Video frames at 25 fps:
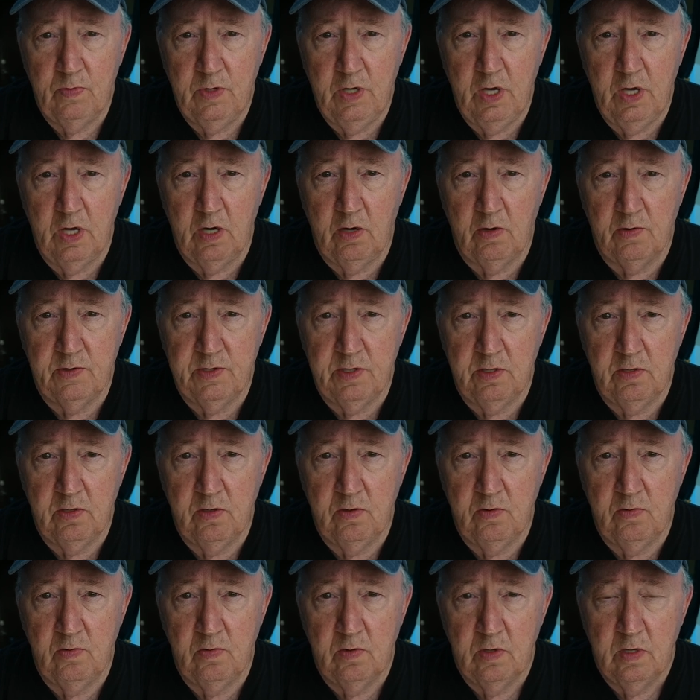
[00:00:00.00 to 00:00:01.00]
you know,
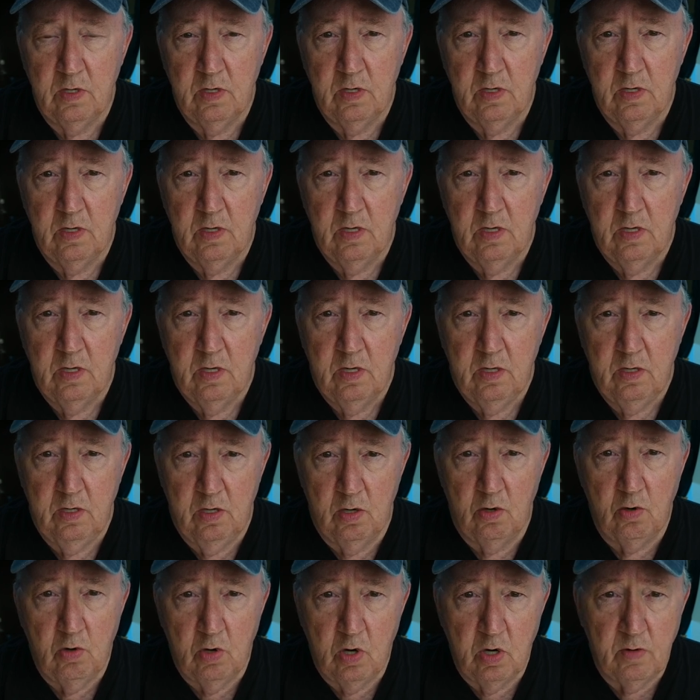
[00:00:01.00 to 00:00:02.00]
to
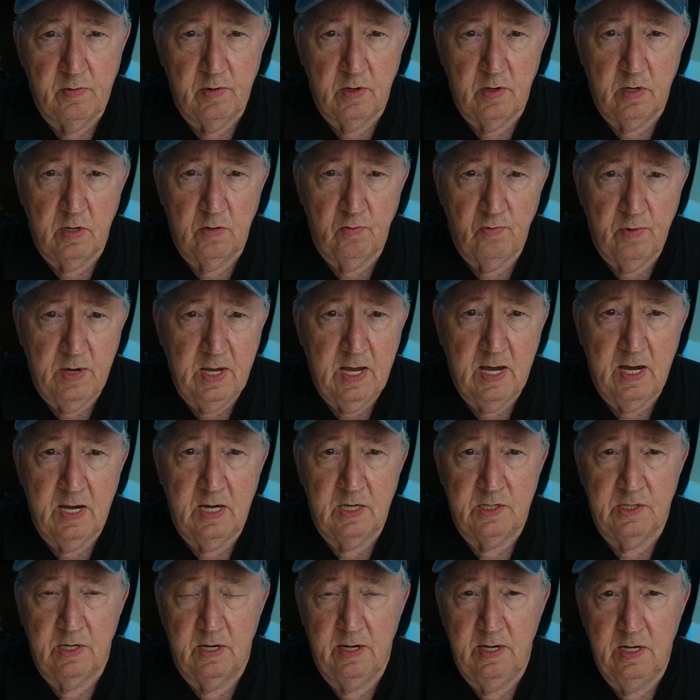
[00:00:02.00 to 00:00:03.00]
go over and
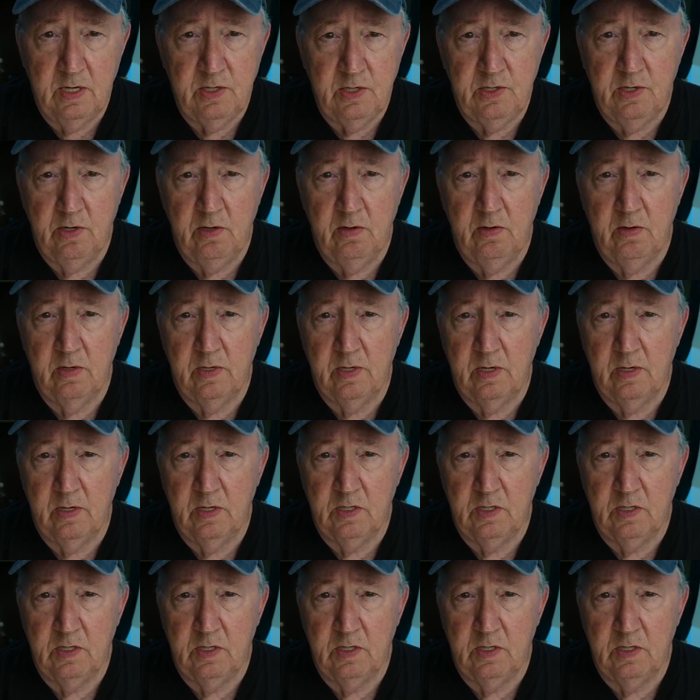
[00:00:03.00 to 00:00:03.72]
rehash an issue and